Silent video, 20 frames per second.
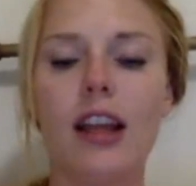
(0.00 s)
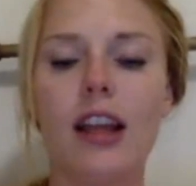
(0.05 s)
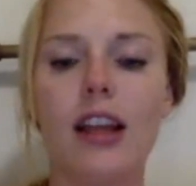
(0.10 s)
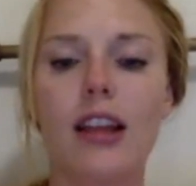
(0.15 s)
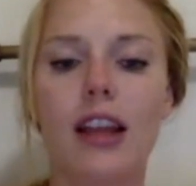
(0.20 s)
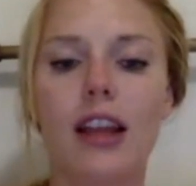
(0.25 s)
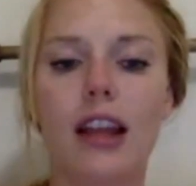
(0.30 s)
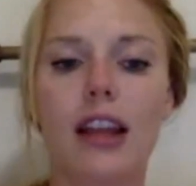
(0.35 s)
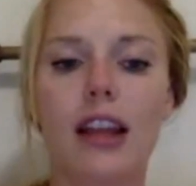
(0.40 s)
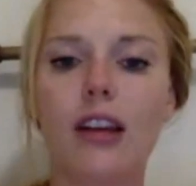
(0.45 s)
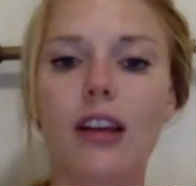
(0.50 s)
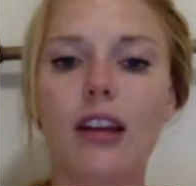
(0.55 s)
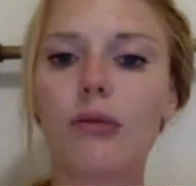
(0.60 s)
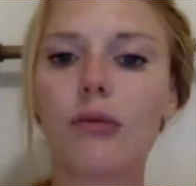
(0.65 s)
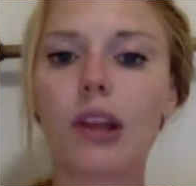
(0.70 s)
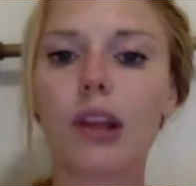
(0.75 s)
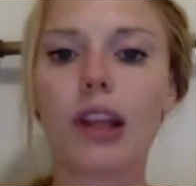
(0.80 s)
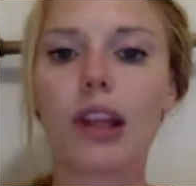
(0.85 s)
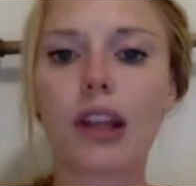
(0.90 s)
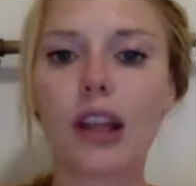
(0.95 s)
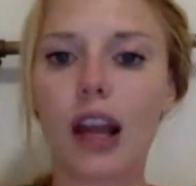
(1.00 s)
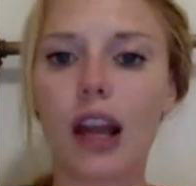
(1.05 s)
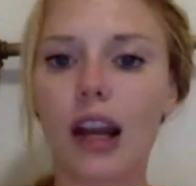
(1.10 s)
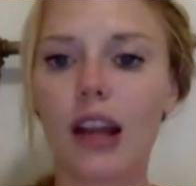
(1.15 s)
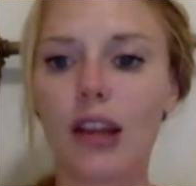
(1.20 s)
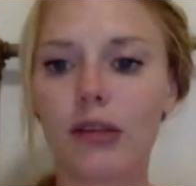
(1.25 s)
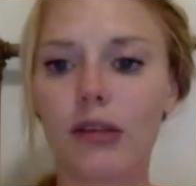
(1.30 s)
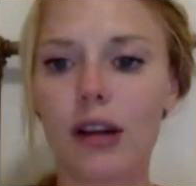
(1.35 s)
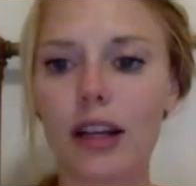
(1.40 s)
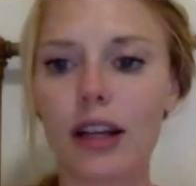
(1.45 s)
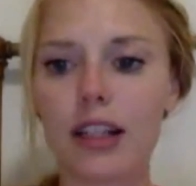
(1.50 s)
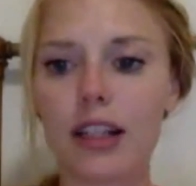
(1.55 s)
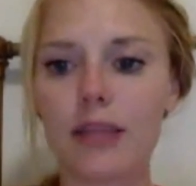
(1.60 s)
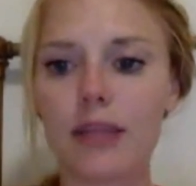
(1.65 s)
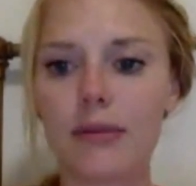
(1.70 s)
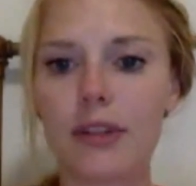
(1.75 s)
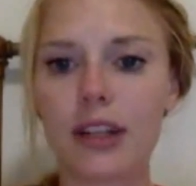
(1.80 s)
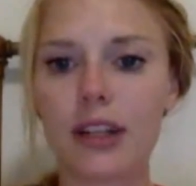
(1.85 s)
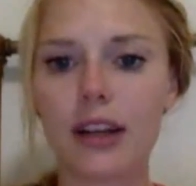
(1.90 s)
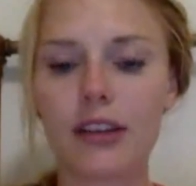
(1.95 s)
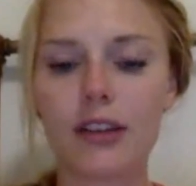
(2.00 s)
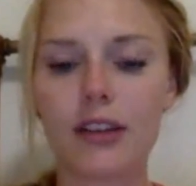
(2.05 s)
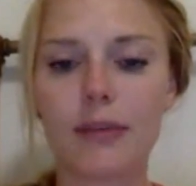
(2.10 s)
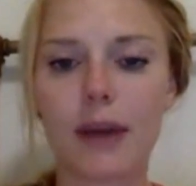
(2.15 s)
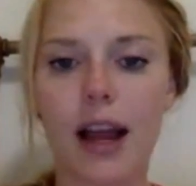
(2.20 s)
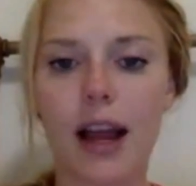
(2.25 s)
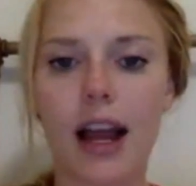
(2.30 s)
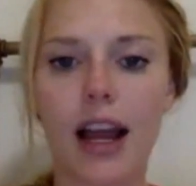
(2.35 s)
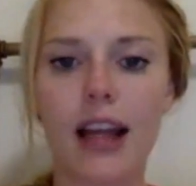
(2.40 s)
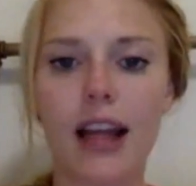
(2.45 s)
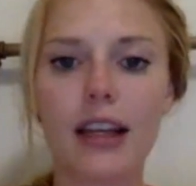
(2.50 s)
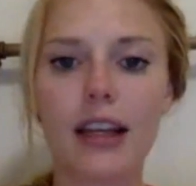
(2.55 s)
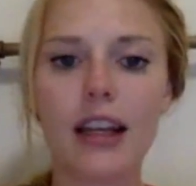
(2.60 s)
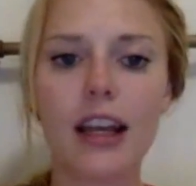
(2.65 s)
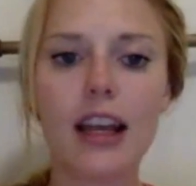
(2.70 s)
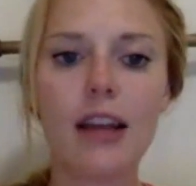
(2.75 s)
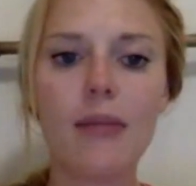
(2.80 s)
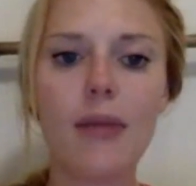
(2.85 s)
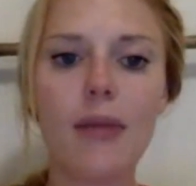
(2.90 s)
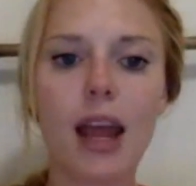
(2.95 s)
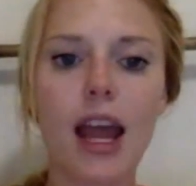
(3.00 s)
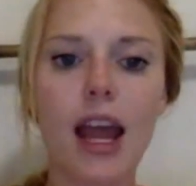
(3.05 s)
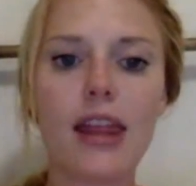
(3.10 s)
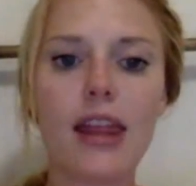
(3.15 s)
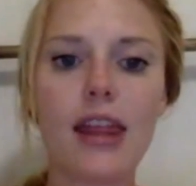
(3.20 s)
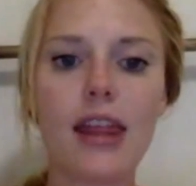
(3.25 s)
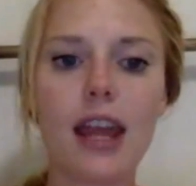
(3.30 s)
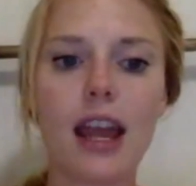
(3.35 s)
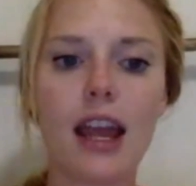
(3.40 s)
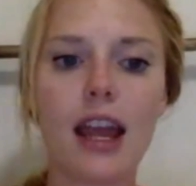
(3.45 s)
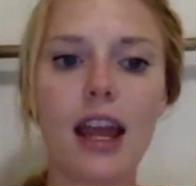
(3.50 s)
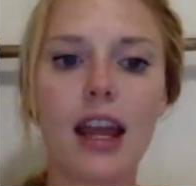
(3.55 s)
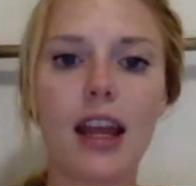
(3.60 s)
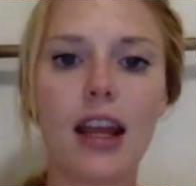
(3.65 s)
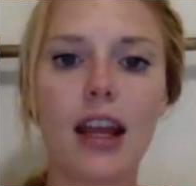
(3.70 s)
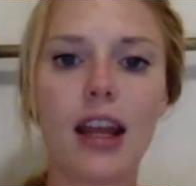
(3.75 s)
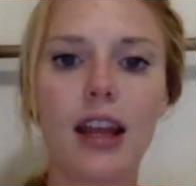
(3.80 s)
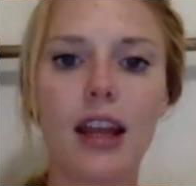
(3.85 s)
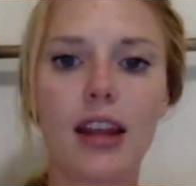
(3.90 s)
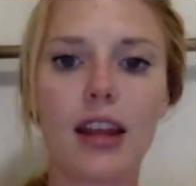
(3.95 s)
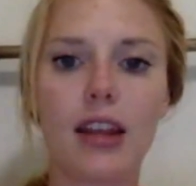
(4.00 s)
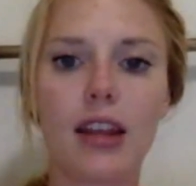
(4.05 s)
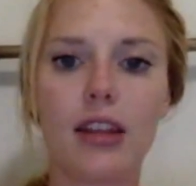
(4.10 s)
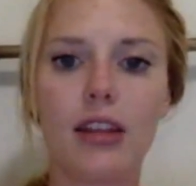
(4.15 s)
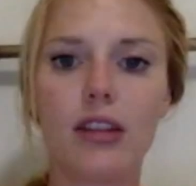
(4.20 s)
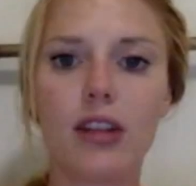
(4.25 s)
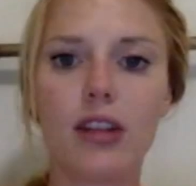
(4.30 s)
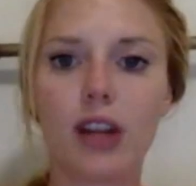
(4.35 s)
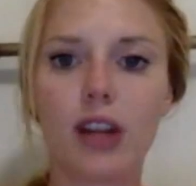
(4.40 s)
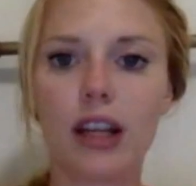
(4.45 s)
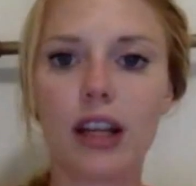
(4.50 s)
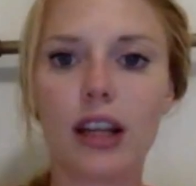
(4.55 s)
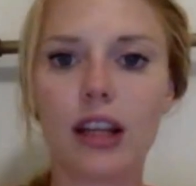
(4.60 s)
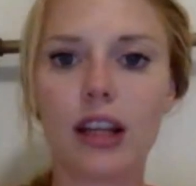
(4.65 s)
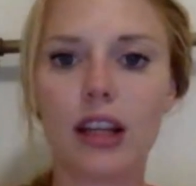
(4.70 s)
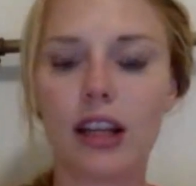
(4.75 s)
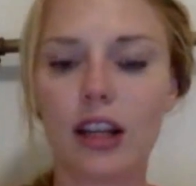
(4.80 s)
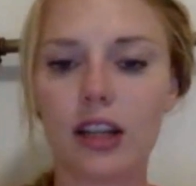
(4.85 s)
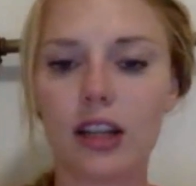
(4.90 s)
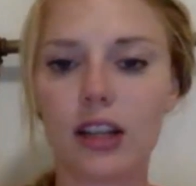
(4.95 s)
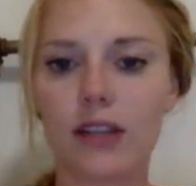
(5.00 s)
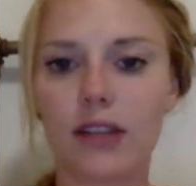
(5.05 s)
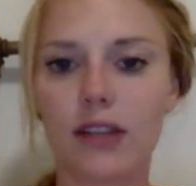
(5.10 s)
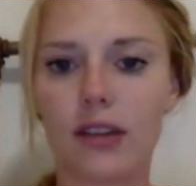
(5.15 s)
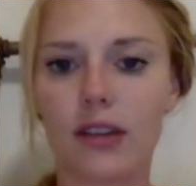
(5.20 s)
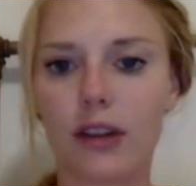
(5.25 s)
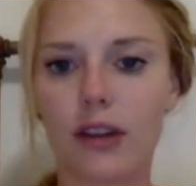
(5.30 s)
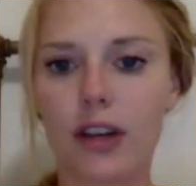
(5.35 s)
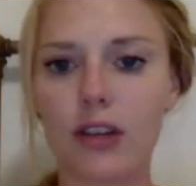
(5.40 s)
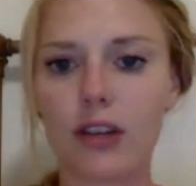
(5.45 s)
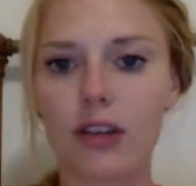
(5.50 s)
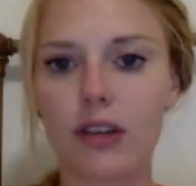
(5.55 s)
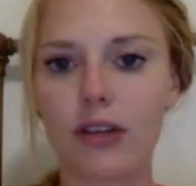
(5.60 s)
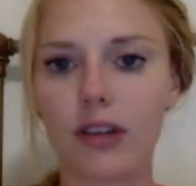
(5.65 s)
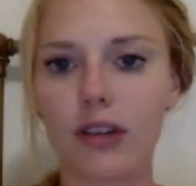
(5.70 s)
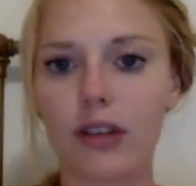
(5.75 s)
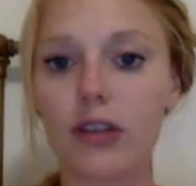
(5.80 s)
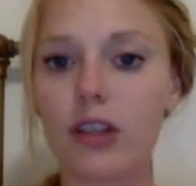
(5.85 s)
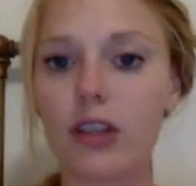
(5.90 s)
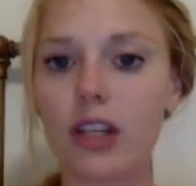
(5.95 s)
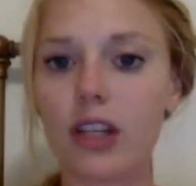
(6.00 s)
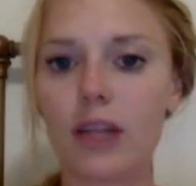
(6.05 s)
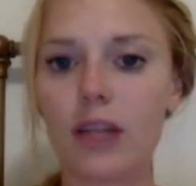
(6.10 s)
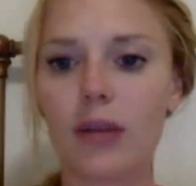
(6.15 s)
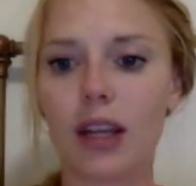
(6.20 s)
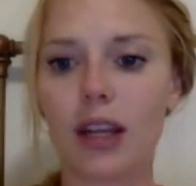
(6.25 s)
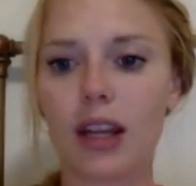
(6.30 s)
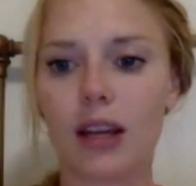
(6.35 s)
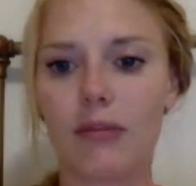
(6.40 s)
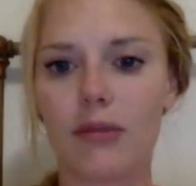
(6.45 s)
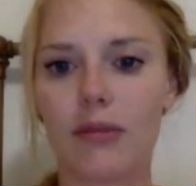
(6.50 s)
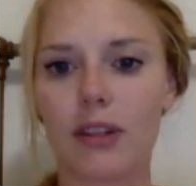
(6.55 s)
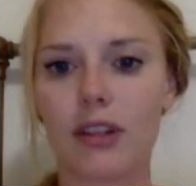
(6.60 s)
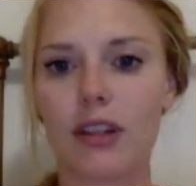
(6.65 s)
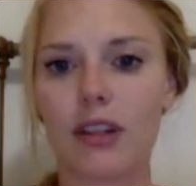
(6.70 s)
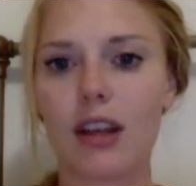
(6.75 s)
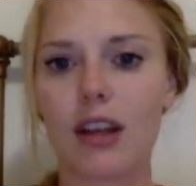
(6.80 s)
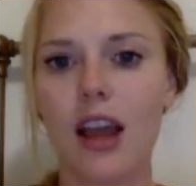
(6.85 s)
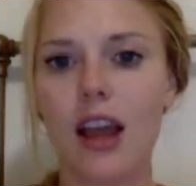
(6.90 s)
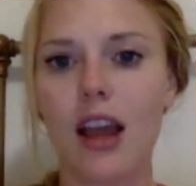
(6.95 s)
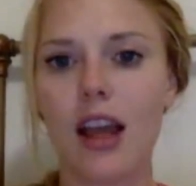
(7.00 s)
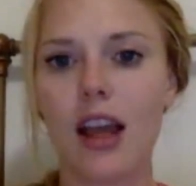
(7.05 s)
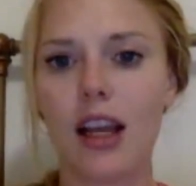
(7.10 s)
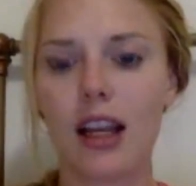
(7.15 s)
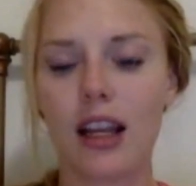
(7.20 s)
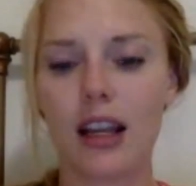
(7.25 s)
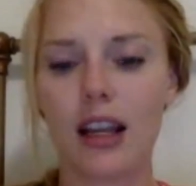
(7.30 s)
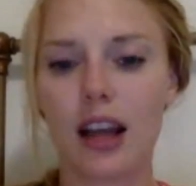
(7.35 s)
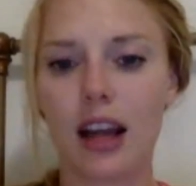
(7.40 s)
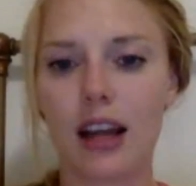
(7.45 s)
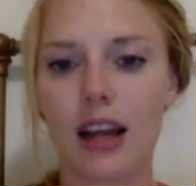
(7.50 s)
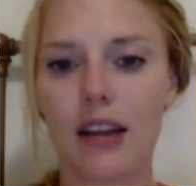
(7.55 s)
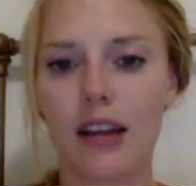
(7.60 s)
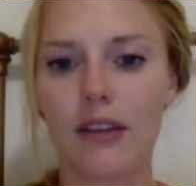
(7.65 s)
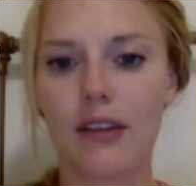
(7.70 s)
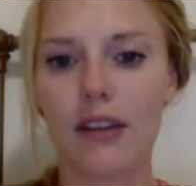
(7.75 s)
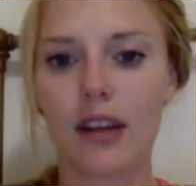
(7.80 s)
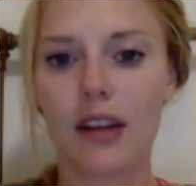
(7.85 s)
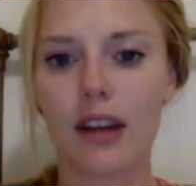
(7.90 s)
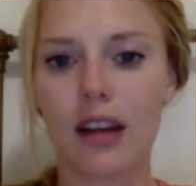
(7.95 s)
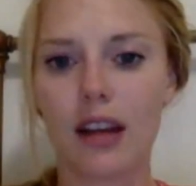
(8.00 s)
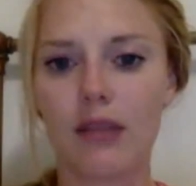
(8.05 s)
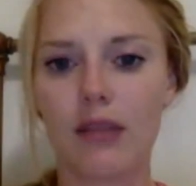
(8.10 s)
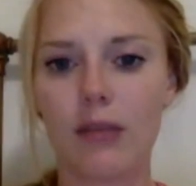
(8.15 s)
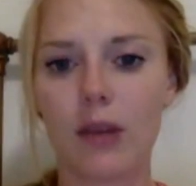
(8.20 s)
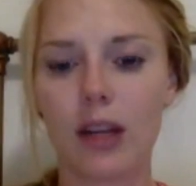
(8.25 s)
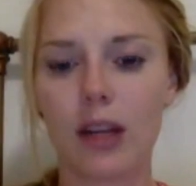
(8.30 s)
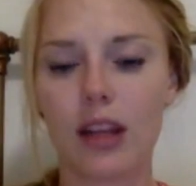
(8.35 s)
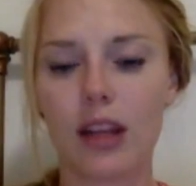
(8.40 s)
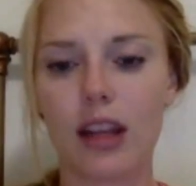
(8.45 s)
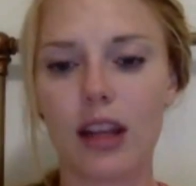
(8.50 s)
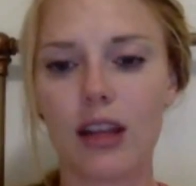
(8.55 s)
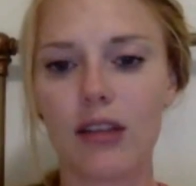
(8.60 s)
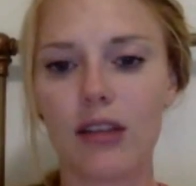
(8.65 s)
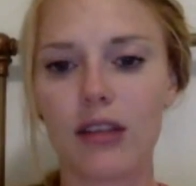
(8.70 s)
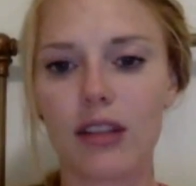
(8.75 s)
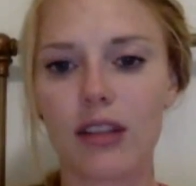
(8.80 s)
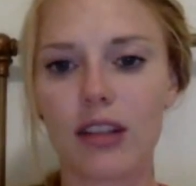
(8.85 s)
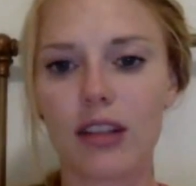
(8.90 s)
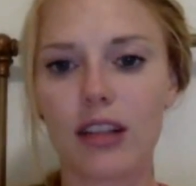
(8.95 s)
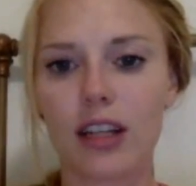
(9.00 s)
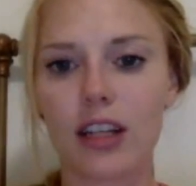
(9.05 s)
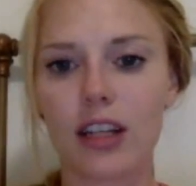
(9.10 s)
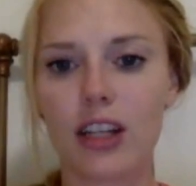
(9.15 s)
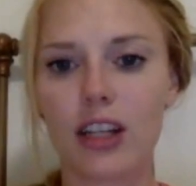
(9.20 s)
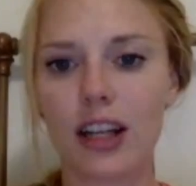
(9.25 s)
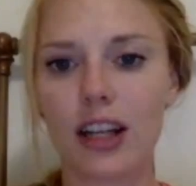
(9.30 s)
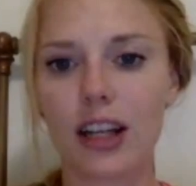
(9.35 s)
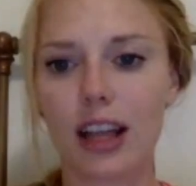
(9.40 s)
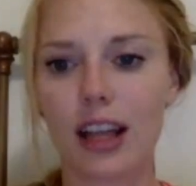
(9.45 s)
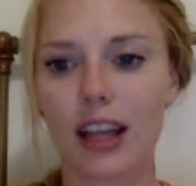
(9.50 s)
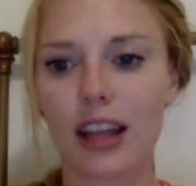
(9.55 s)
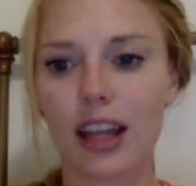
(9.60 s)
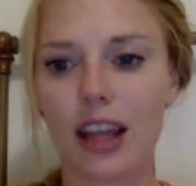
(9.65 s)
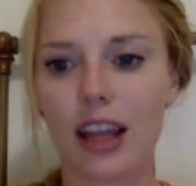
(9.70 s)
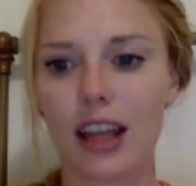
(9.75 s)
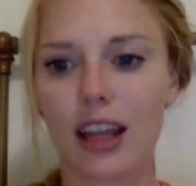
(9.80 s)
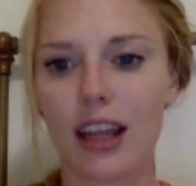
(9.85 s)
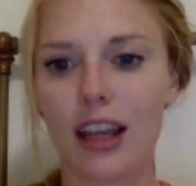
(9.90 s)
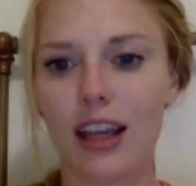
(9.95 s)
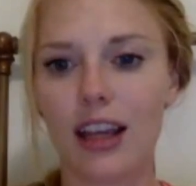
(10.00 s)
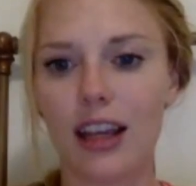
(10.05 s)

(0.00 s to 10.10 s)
like really kind of thrust themselves behind him. And then during the years of the French Revolution, it becomes kind of uh, what did they use? Sedition. Like they